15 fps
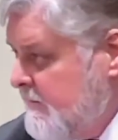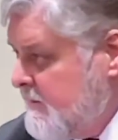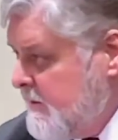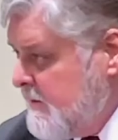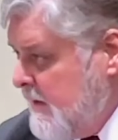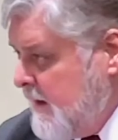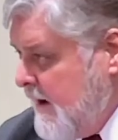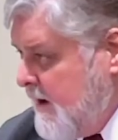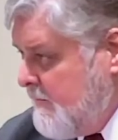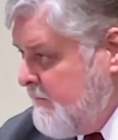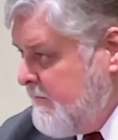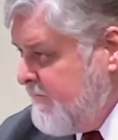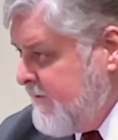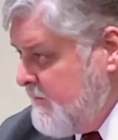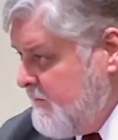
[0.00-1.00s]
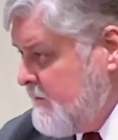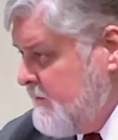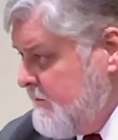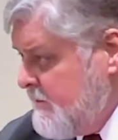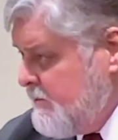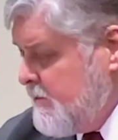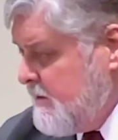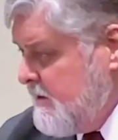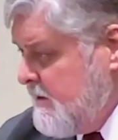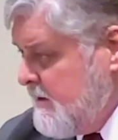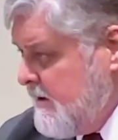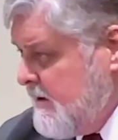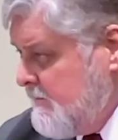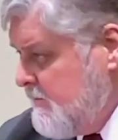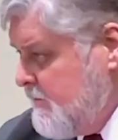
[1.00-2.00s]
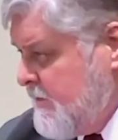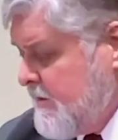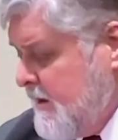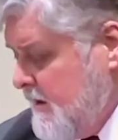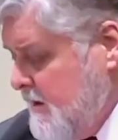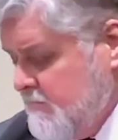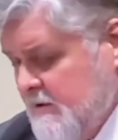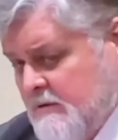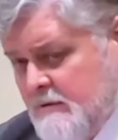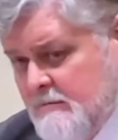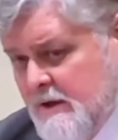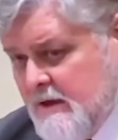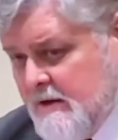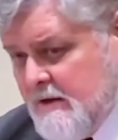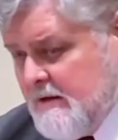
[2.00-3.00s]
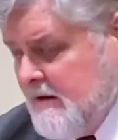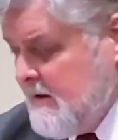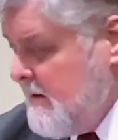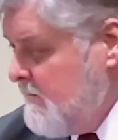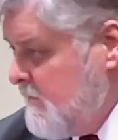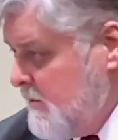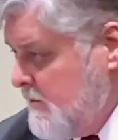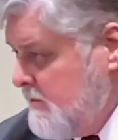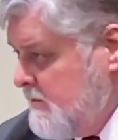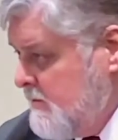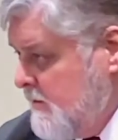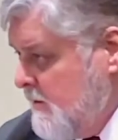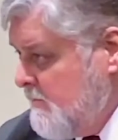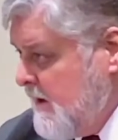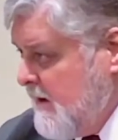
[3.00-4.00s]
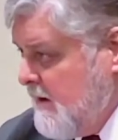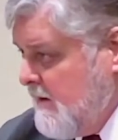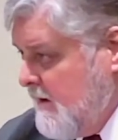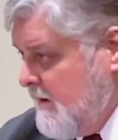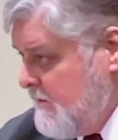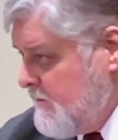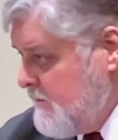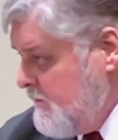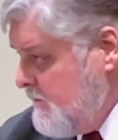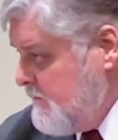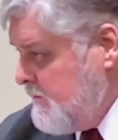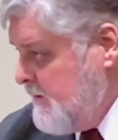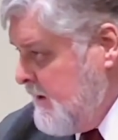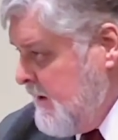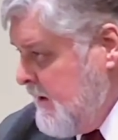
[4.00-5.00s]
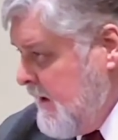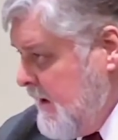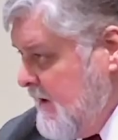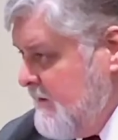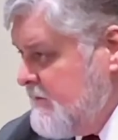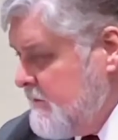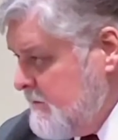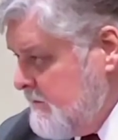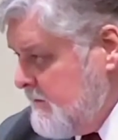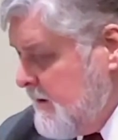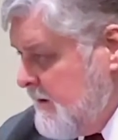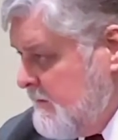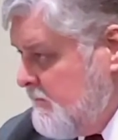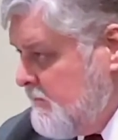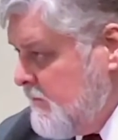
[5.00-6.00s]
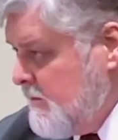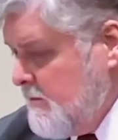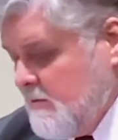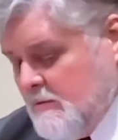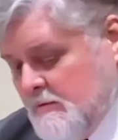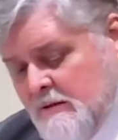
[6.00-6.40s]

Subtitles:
air filter is put on here, will stop just about any chemical or biological agent in the world.